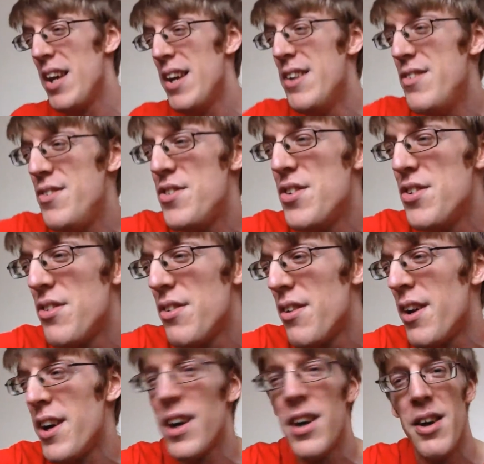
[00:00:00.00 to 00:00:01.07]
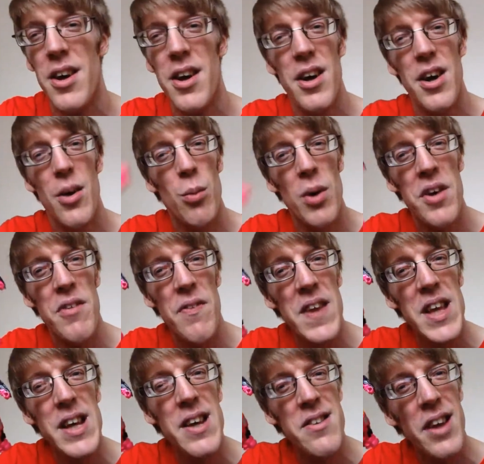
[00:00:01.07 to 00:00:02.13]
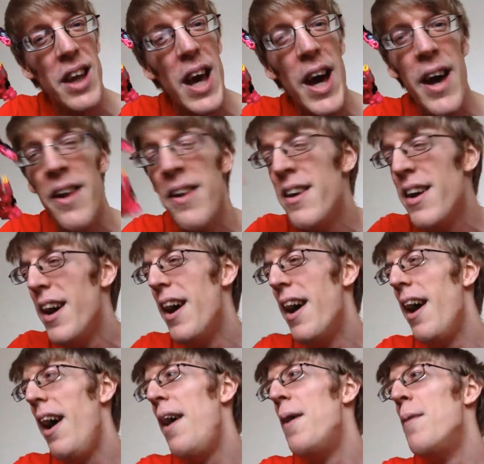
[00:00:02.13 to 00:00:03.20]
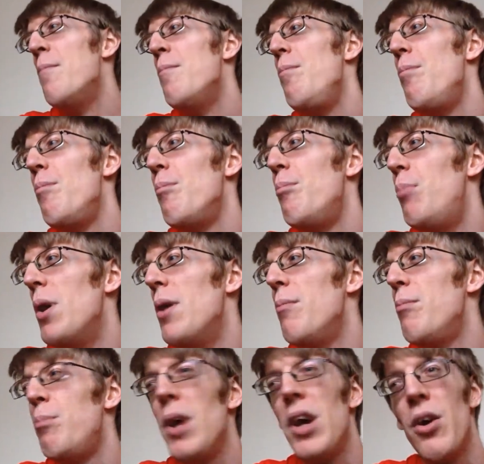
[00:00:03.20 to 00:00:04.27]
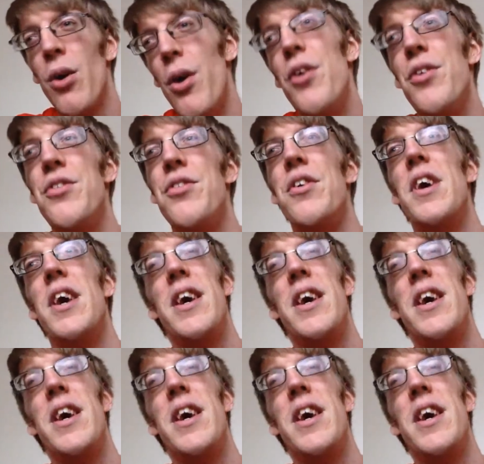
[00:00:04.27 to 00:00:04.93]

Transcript: it's just like one of these again, but because